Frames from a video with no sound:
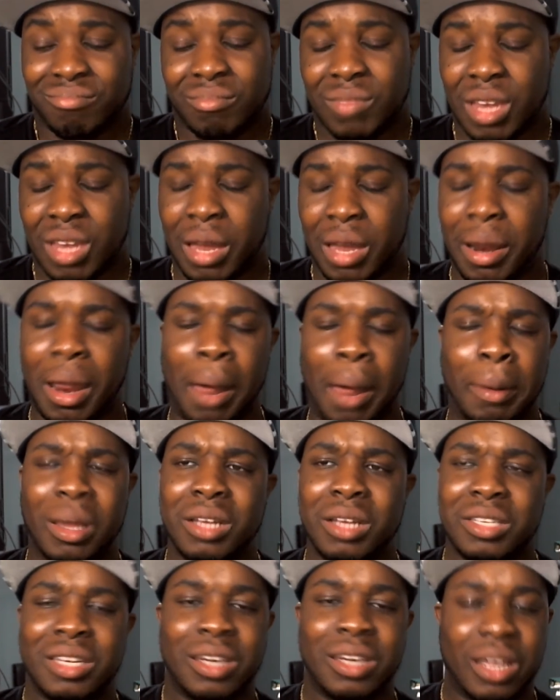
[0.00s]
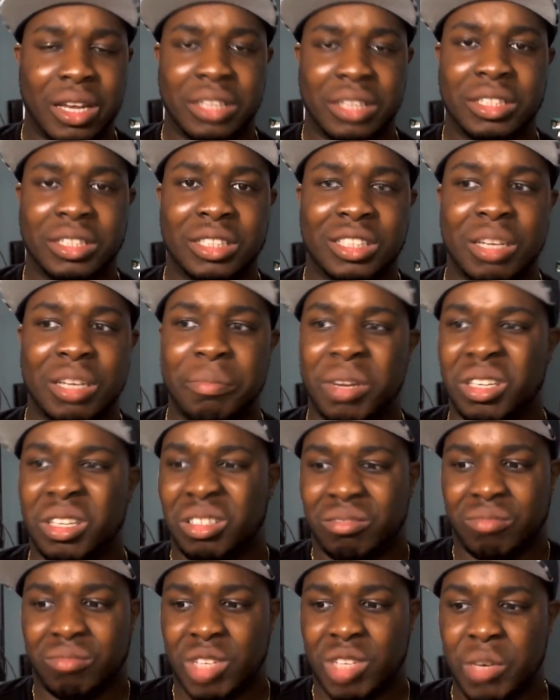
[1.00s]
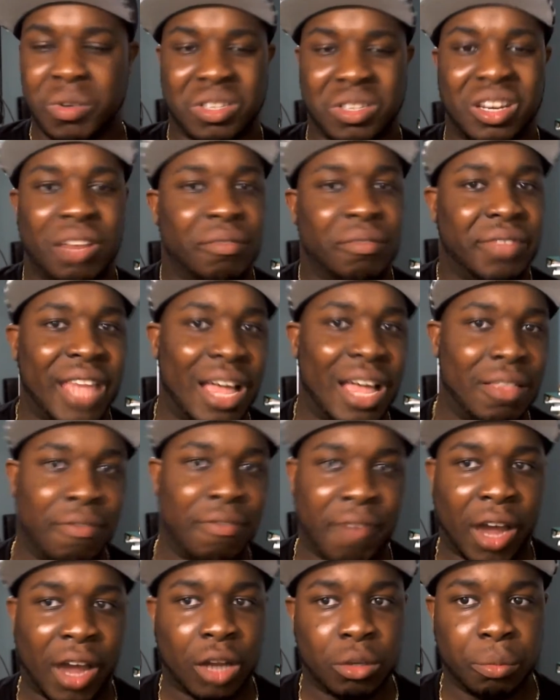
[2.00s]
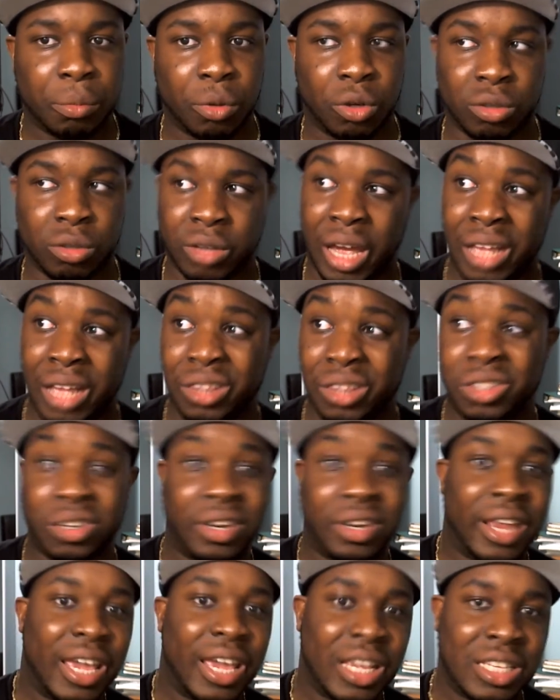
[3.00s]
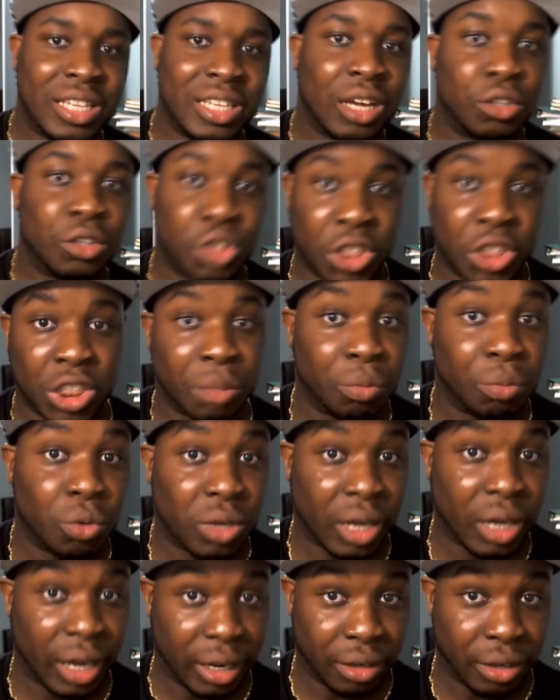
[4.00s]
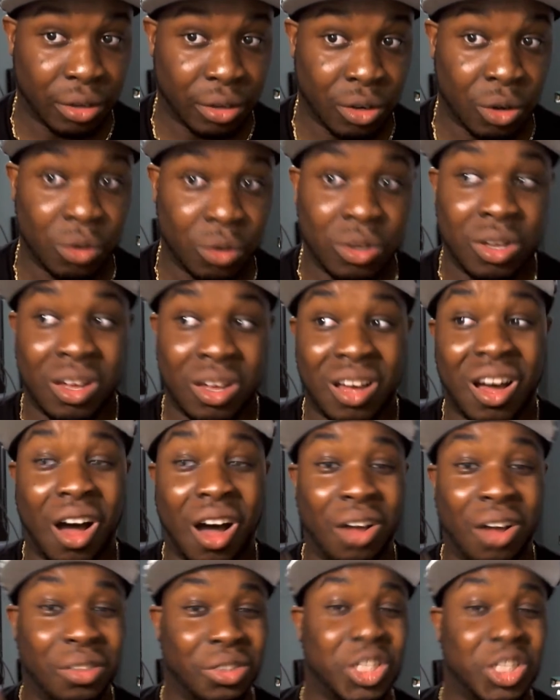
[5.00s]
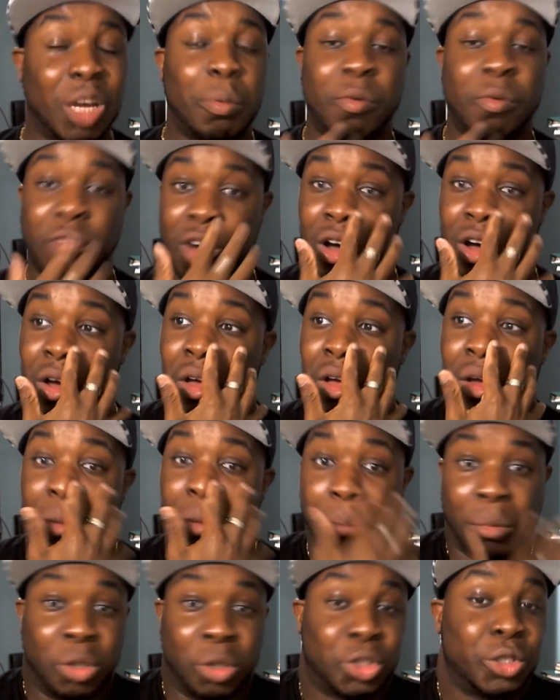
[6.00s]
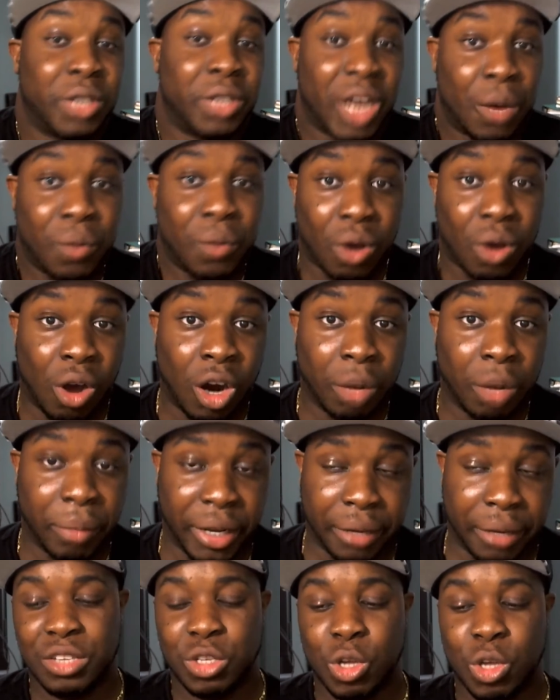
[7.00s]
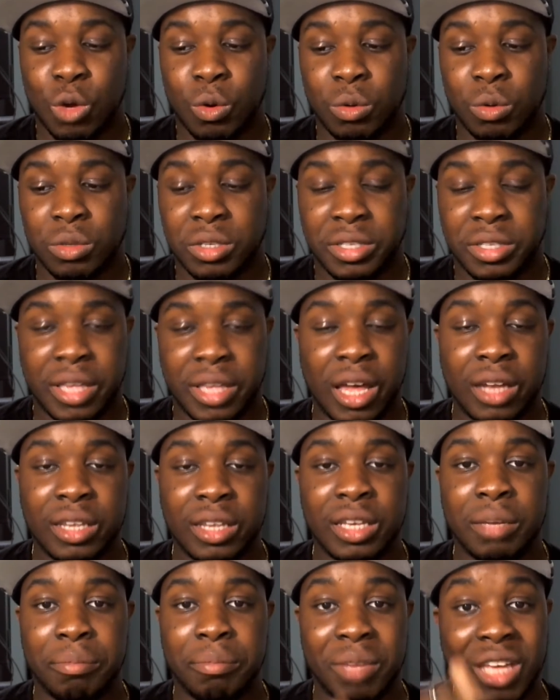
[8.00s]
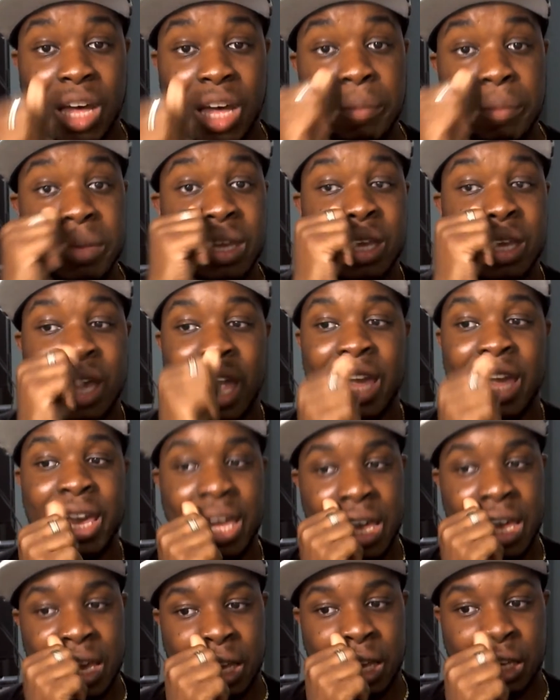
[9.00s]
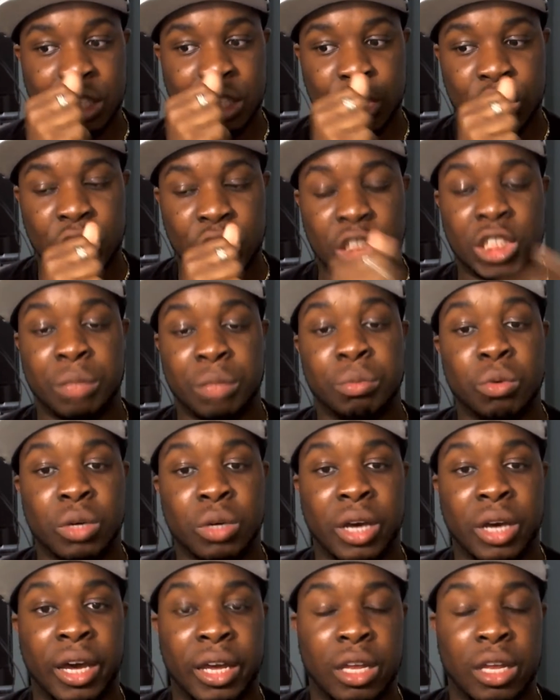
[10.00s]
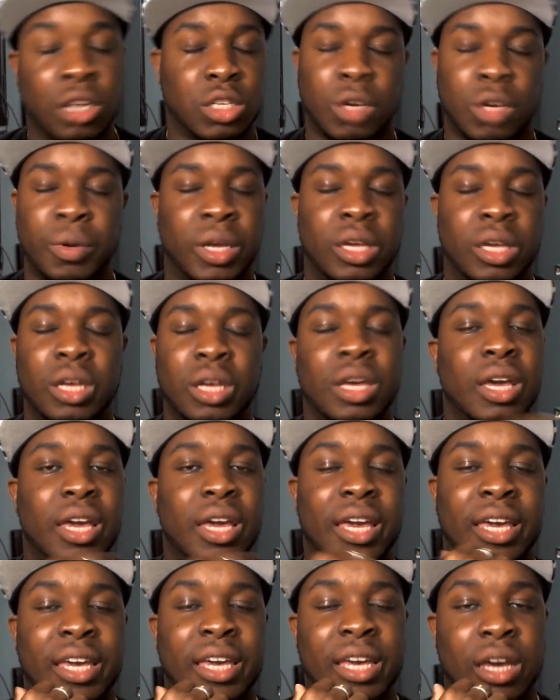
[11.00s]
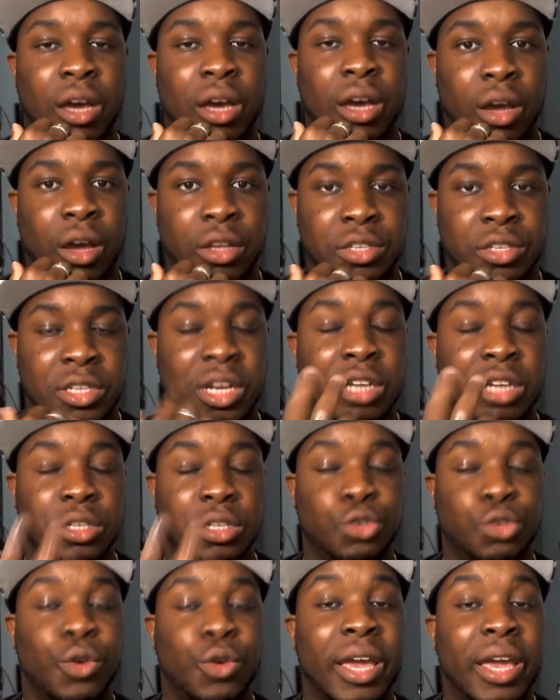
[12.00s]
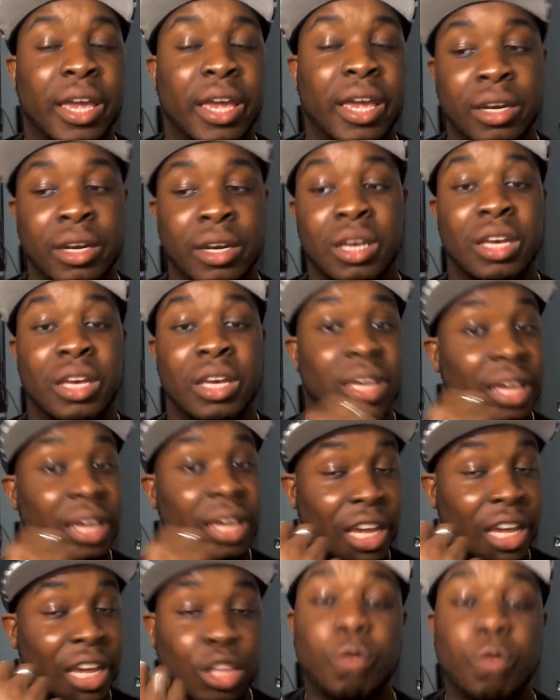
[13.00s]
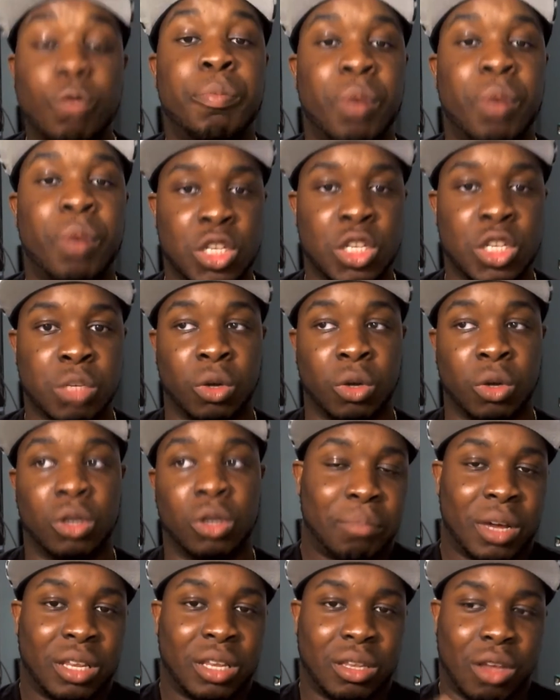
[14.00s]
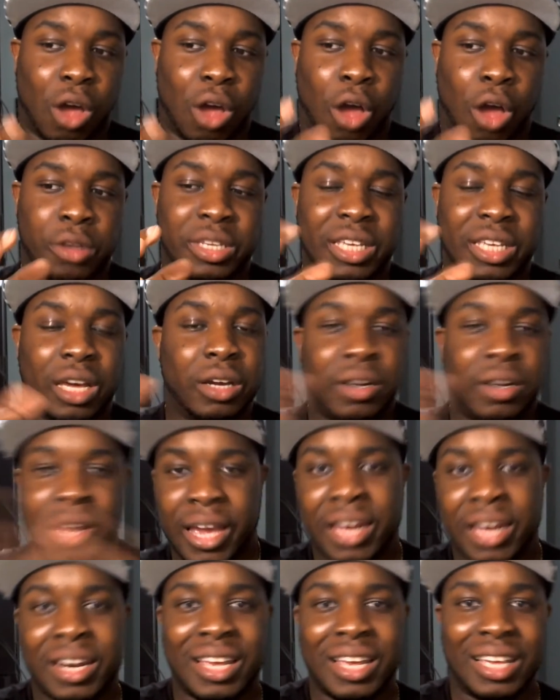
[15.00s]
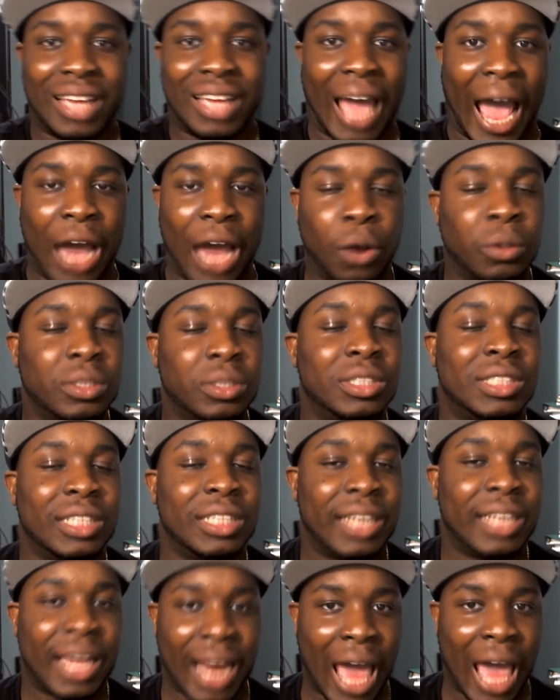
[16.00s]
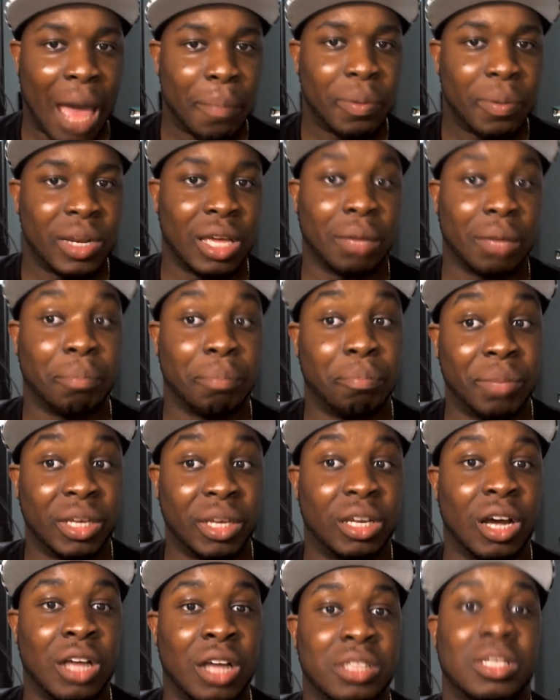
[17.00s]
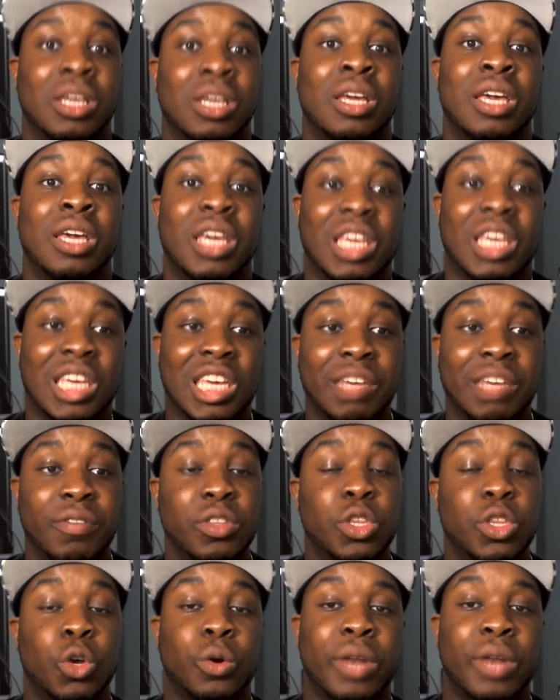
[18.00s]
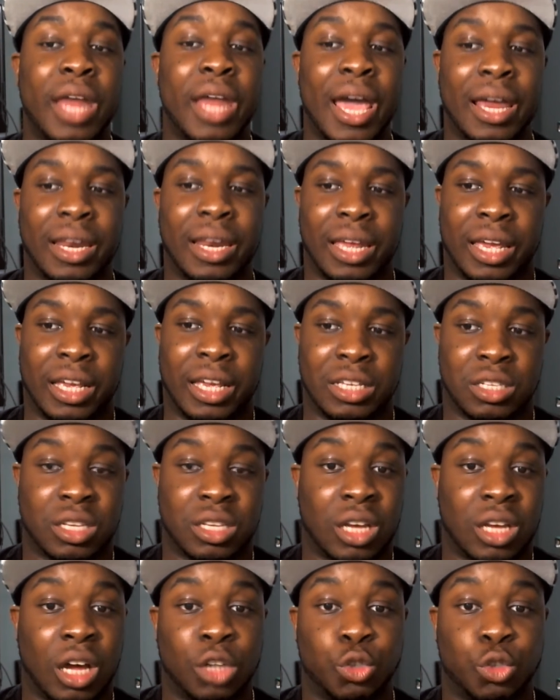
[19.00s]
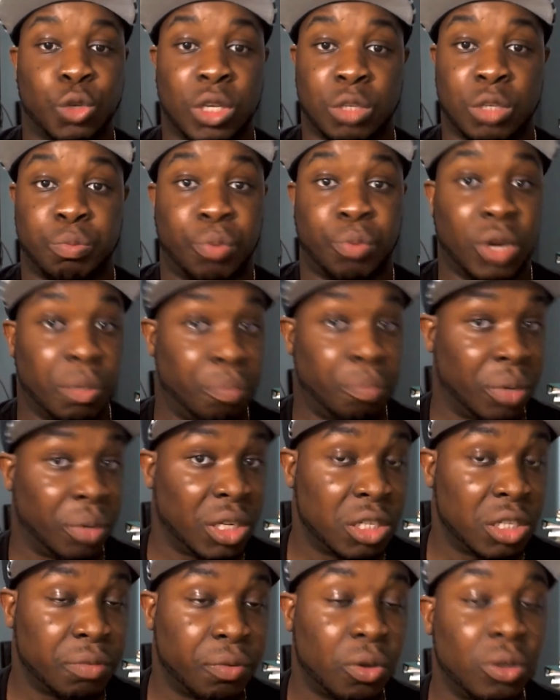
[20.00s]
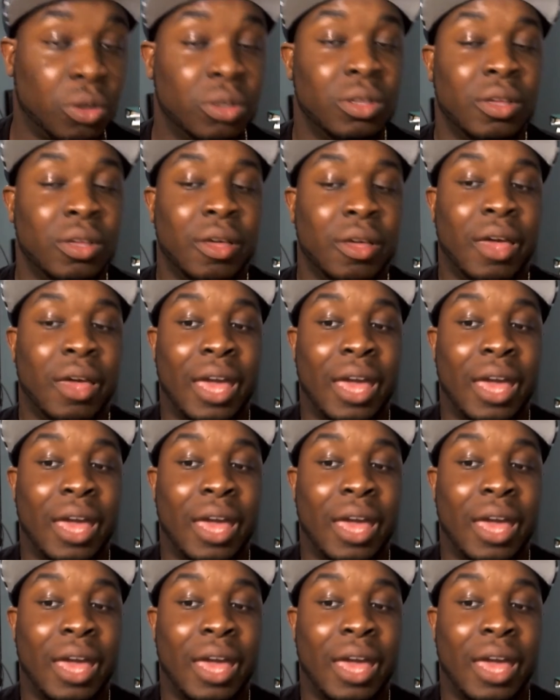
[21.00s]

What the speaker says: I'm not gonna say non-existent, but he was not that valuable. And today he's now Shishibukai, on top of a mercenary army. So Stelly becoming a Shishibukai, sorry, a Celestial Dragon, it could be possible. But on the other hand, I don't see that happening because even though that his country is pretty peaceful,